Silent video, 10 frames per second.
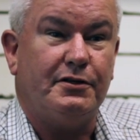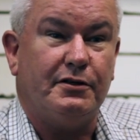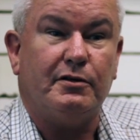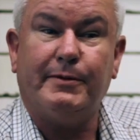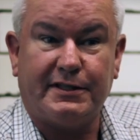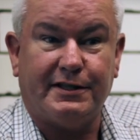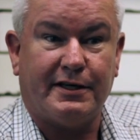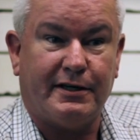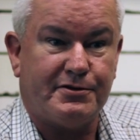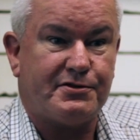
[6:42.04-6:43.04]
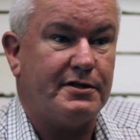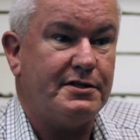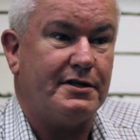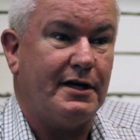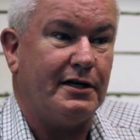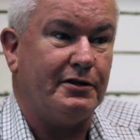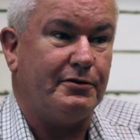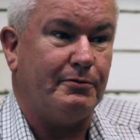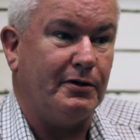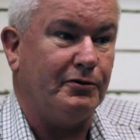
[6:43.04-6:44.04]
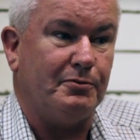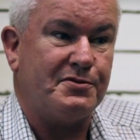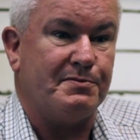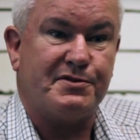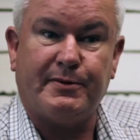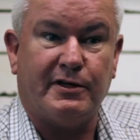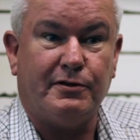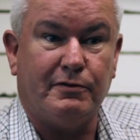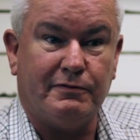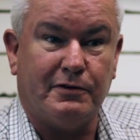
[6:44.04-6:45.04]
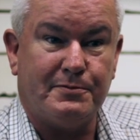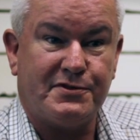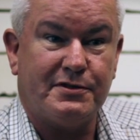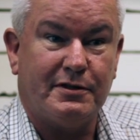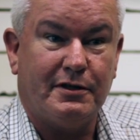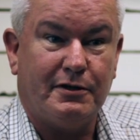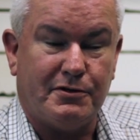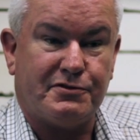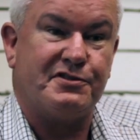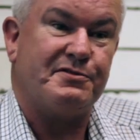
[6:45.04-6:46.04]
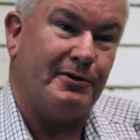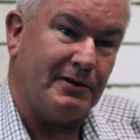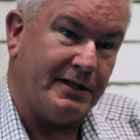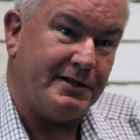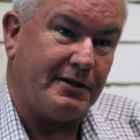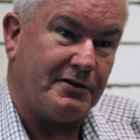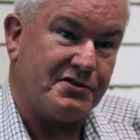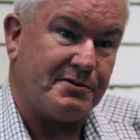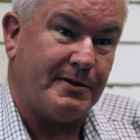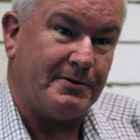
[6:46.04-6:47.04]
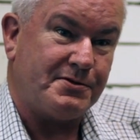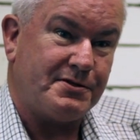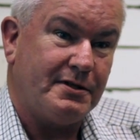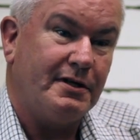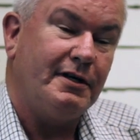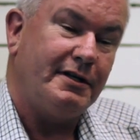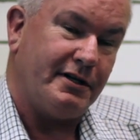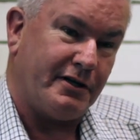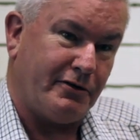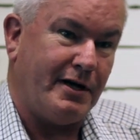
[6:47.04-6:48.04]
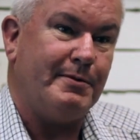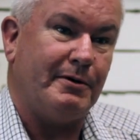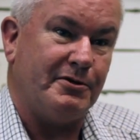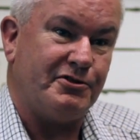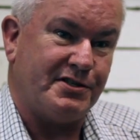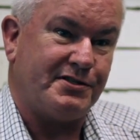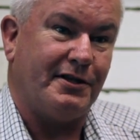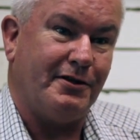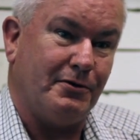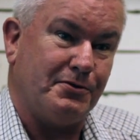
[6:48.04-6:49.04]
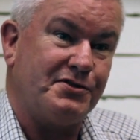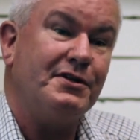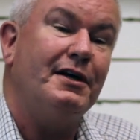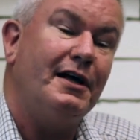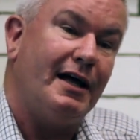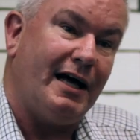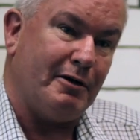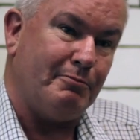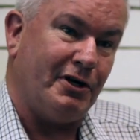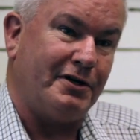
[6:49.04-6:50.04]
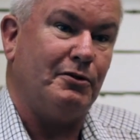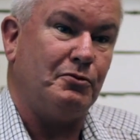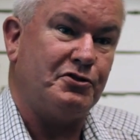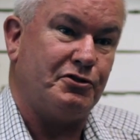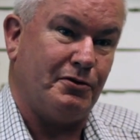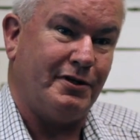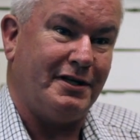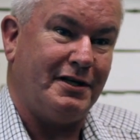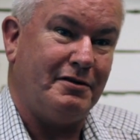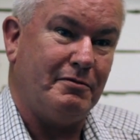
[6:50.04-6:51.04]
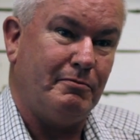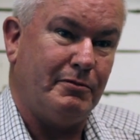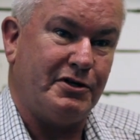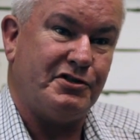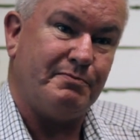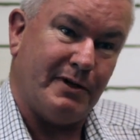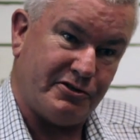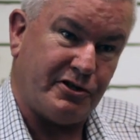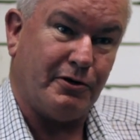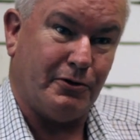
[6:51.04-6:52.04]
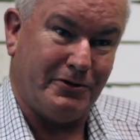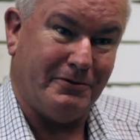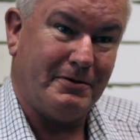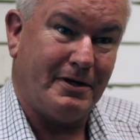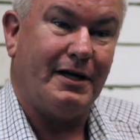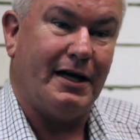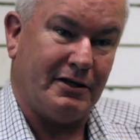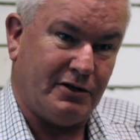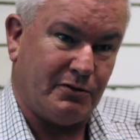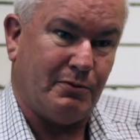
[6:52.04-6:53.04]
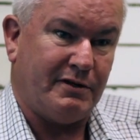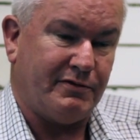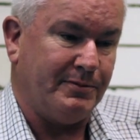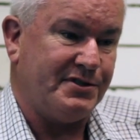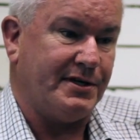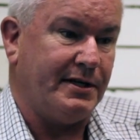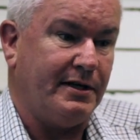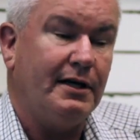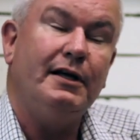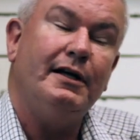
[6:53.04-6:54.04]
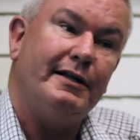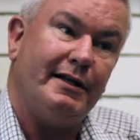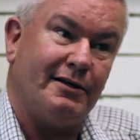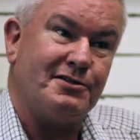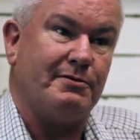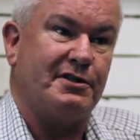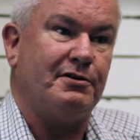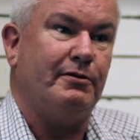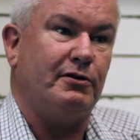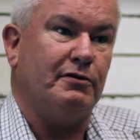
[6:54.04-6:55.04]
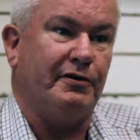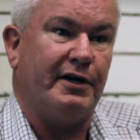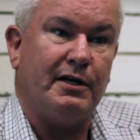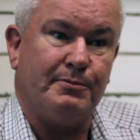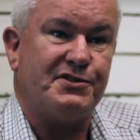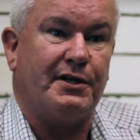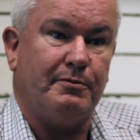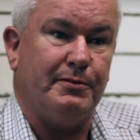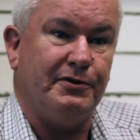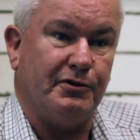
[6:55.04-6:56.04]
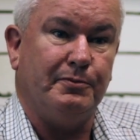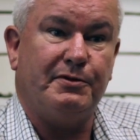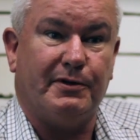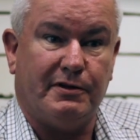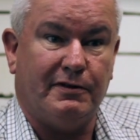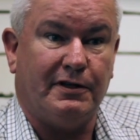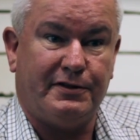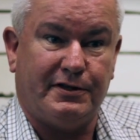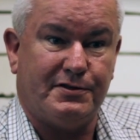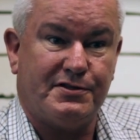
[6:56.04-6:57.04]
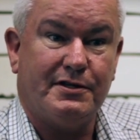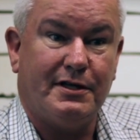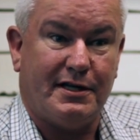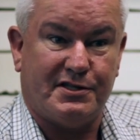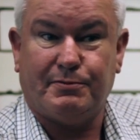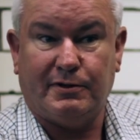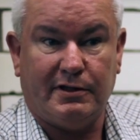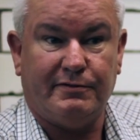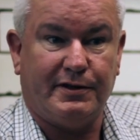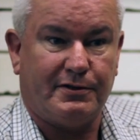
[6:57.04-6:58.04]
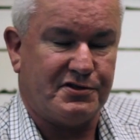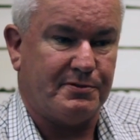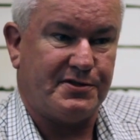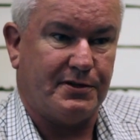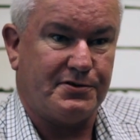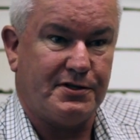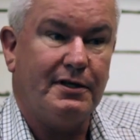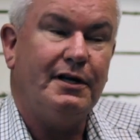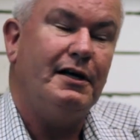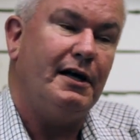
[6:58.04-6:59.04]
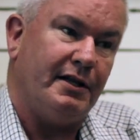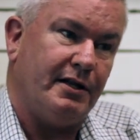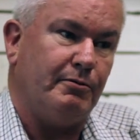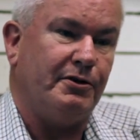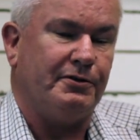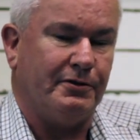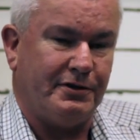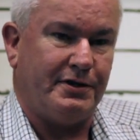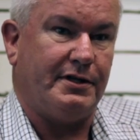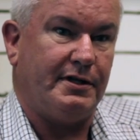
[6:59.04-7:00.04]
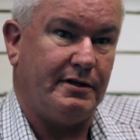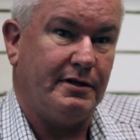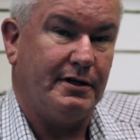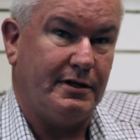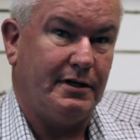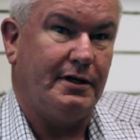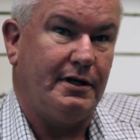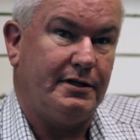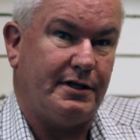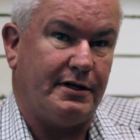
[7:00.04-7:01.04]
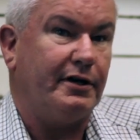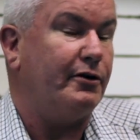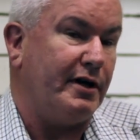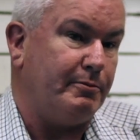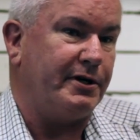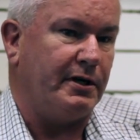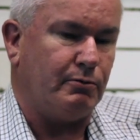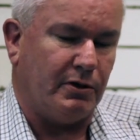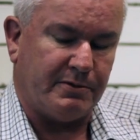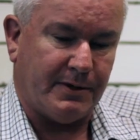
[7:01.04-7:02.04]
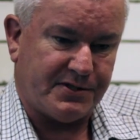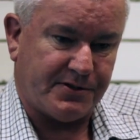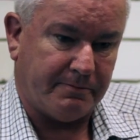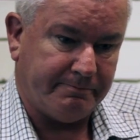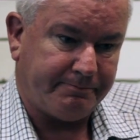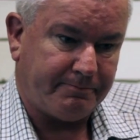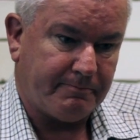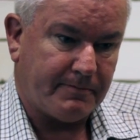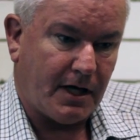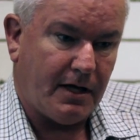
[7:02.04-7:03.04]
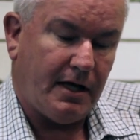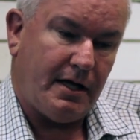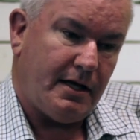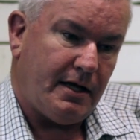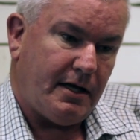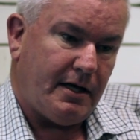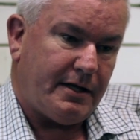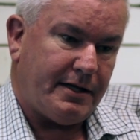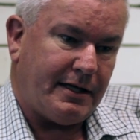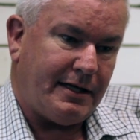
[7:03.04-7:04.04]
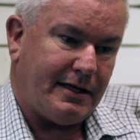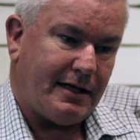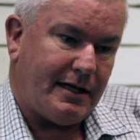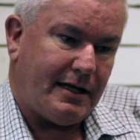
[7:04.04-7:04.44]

to go back to Tara Street and to round up some spare uniforms which were smuggled into the custom house. The IRA men were dressed in those and brought out to the British military cordon and got away from the scene. They also actually recovered arms that had been dumped by the volunteers as they were leaving the customs house and they were returned to the, to the IRA brigade quartermaster. The